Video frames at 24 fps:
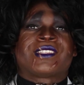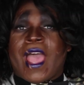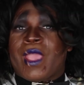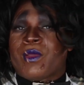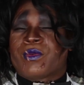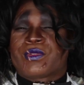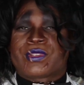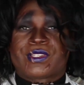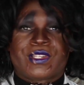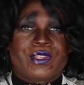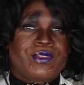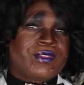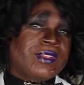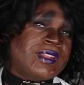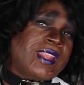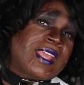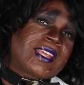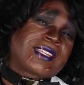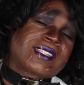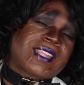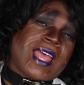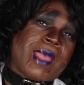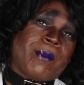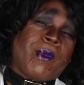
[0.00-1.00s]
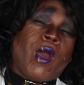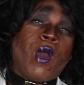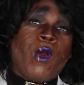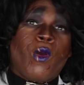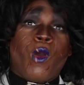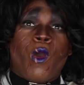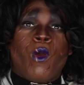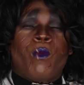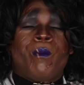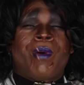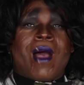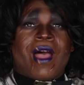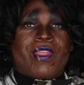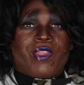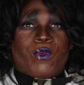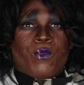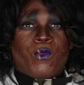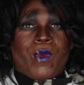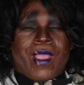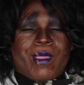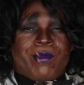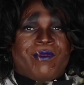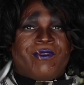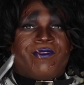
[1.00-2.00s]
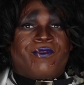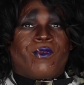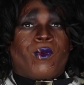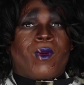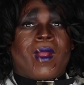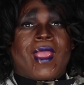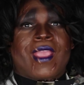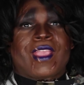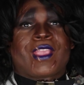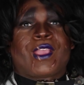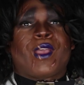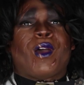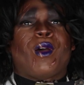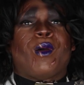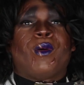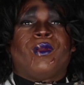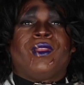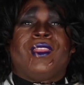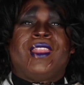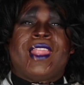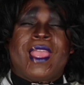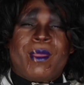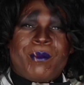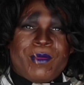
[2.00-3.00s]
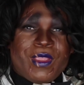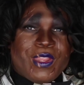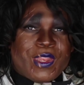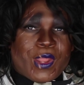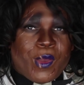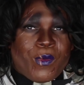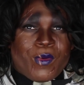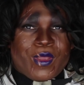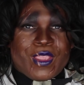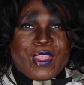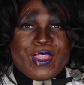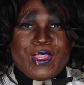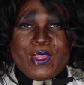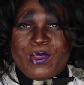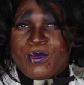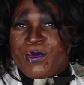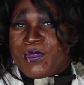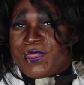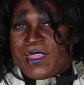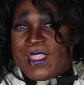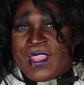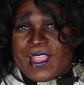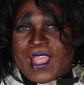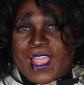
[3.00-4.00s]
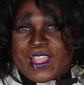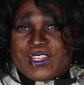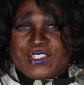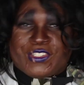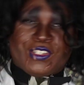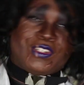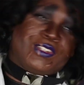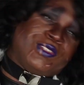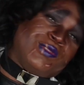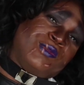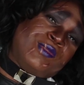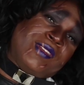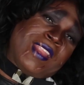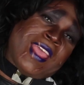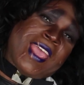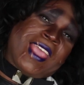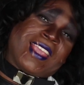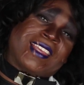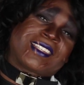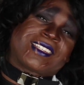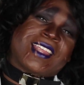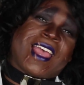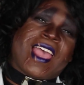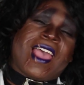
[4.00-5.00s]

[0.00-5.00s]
I will see you the next time. Oh, by the way, before I go, let me know what you think I should do next.